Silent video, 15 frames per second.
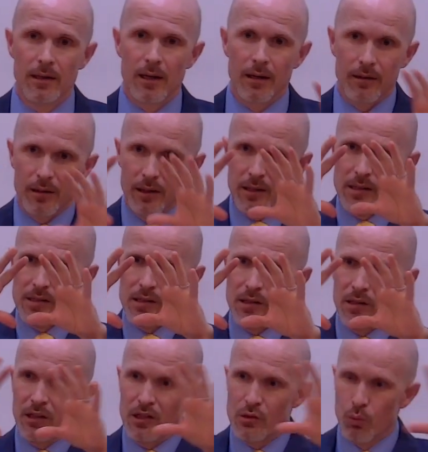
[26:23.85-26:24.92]
these,
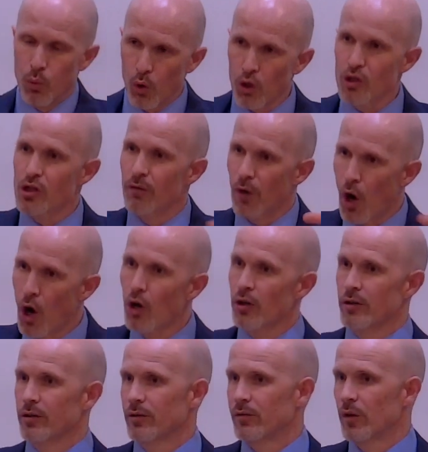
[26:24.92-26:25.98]
these works of art
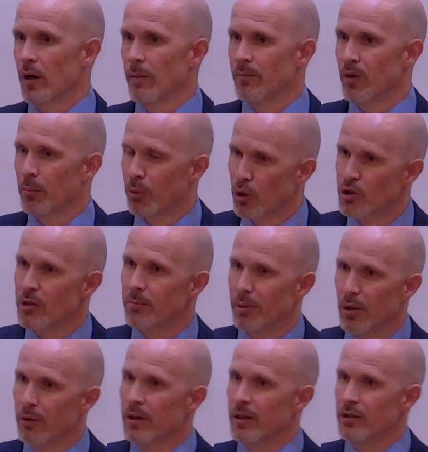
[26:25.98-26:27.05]
from the Persian
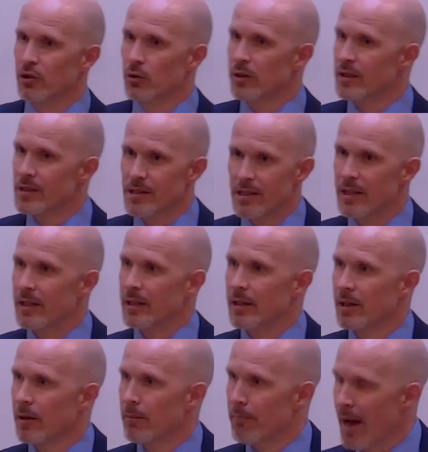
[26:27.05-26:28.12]
period, you can see
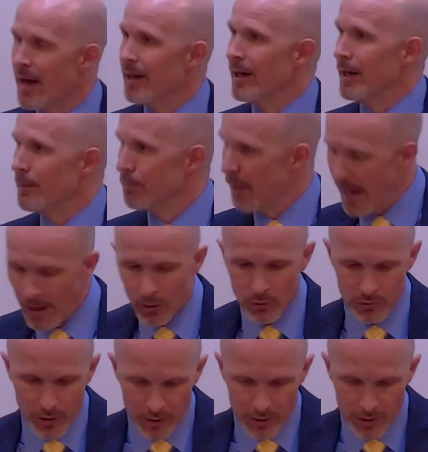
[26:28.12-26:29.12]
men impaled on